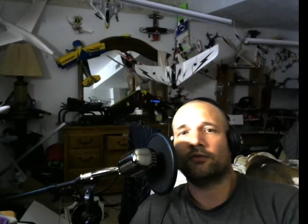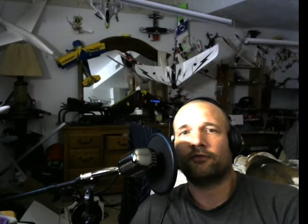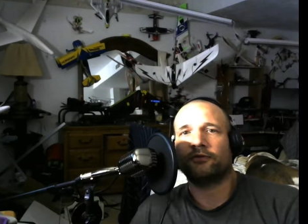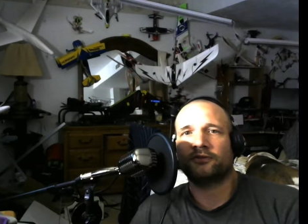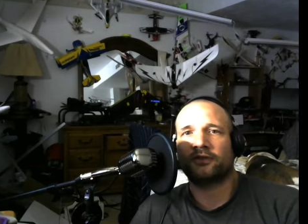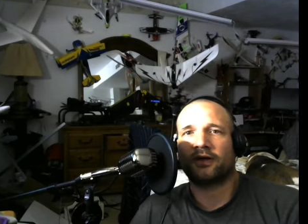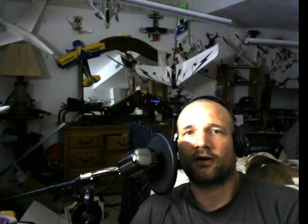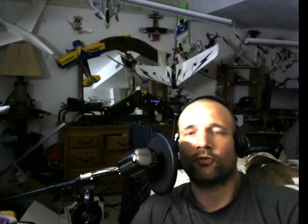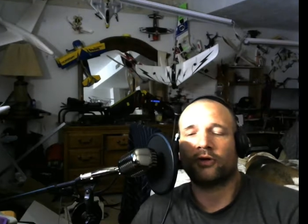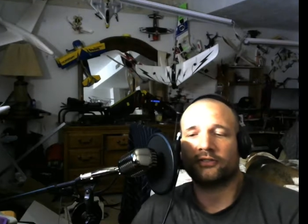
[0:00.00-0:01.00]
first thing I
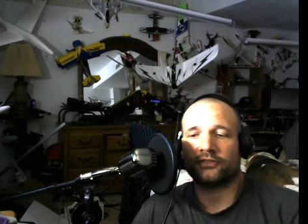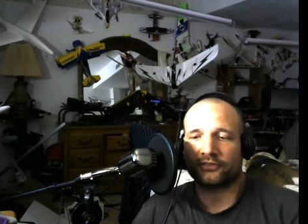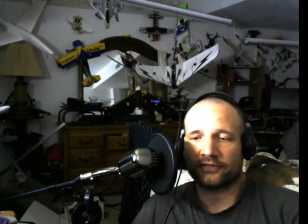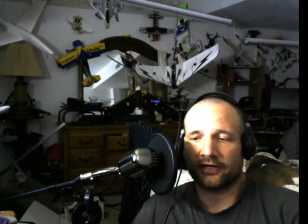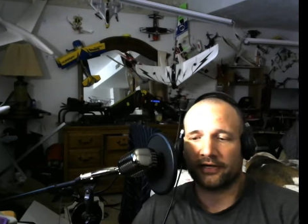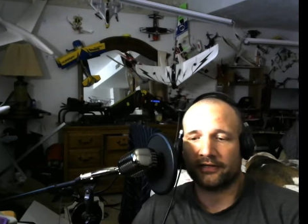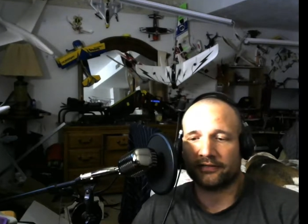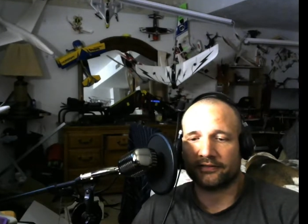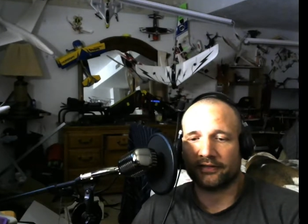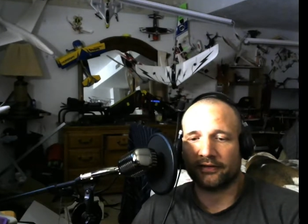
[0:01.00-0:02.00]
want to just say
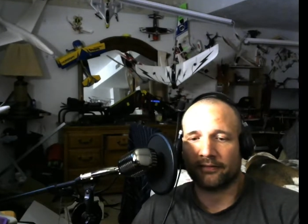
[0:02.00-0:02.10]
is that